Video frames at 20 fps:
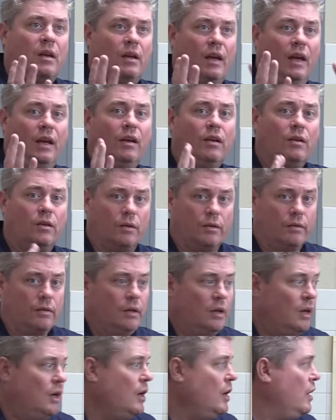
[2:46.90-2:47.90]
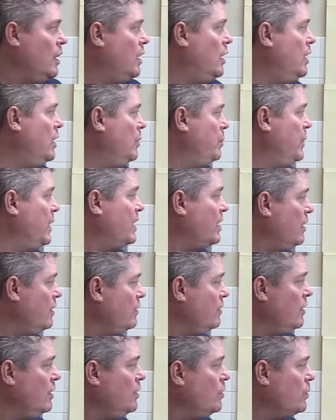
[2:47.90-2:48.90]
angles.
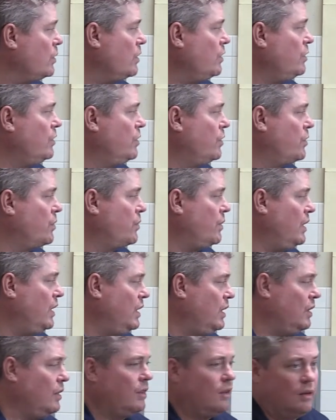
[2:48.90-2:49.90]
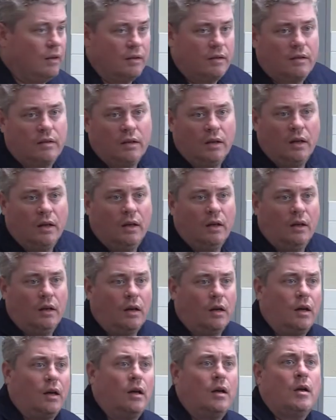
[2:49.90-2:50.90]
Because in order to create this
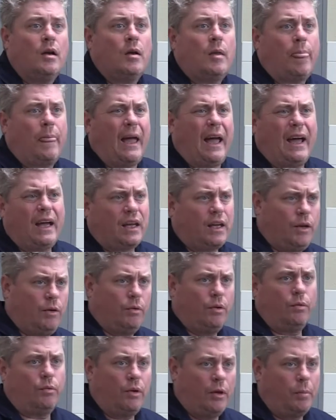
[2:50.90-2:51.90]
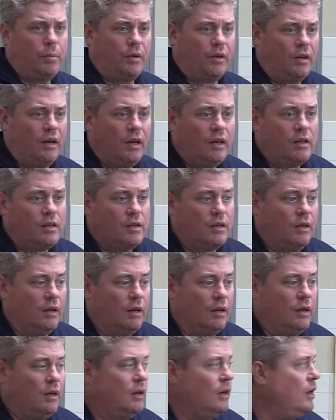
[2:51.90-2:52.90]
accurate
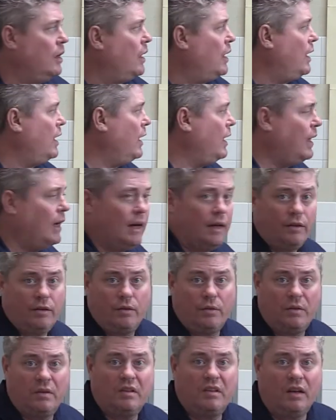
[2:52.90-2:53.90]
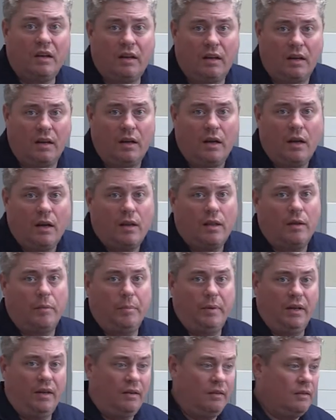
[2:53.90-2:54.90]
reproduction, I had to study the
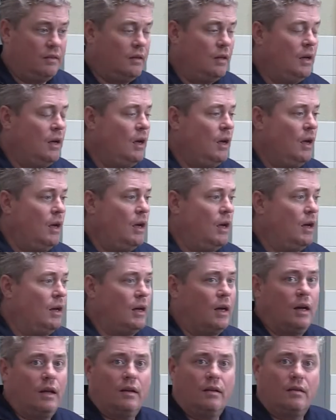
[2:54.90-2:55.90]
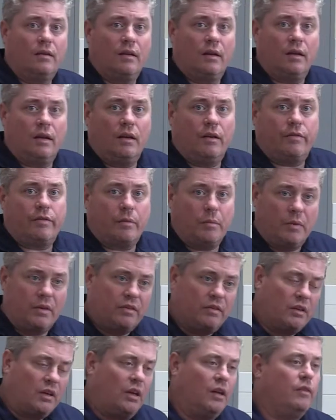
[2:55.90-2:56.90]
piece. And I had to study it from the
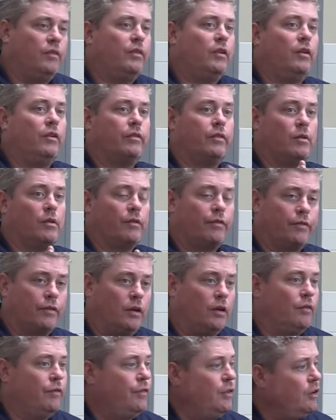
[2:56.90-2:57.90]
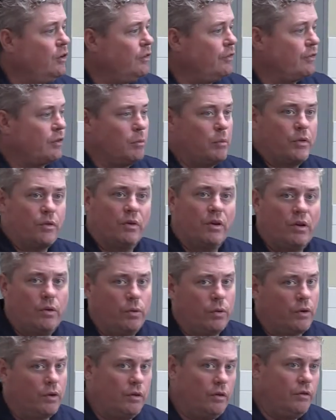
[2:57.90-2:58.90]
side view, from the front view, from
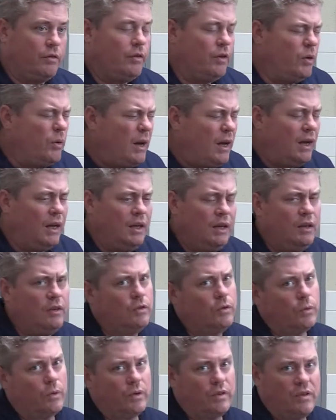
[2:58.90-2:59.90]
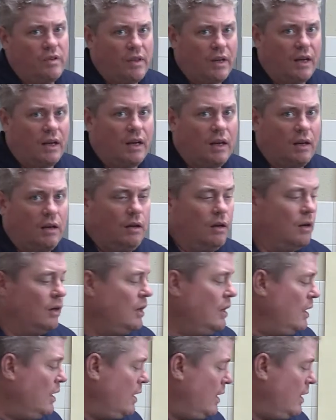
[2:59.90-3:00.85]
3/4 view, any source that I could